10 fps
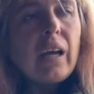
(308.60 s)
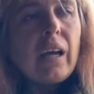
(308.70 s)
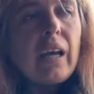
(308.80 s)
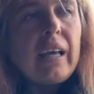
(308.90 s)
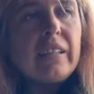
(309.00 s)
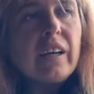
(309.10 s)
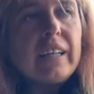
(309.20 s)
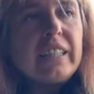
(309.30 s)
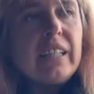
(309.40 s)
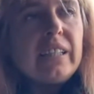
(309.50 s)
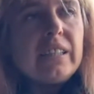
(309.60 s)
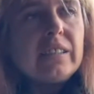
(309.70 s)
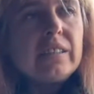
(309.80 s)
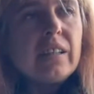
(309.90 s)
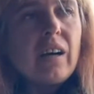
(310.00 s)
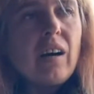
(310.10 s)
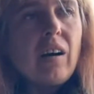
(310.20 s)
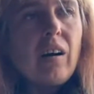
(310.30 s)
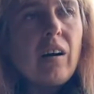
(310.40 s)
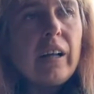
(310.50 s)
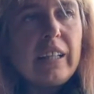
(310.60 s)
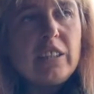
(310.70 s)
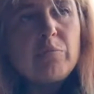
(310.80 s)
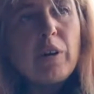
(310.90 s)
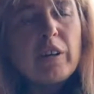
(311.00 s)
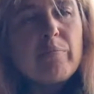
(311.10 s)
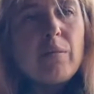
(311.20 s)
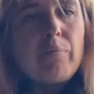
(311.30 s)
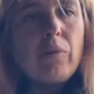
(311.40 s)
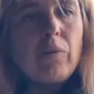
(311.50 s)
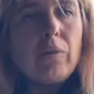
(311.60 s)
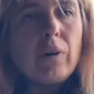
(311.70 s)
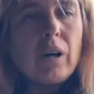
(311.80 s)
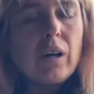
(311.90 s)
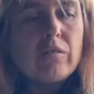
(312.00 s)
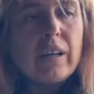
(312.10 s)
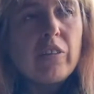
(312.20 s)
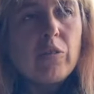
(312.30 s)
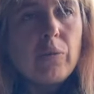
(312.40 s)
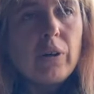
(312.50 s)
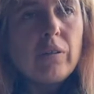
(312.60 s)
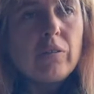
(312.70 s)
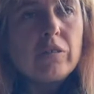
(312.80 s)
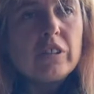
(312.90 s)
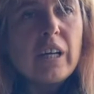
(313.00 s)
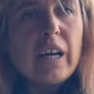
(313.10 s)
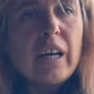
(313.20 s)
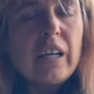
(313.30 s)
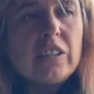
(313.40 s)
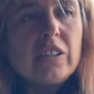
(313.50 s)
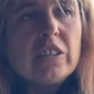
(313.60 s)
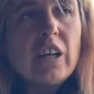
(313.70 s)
His ideas are inspiring people around the world, and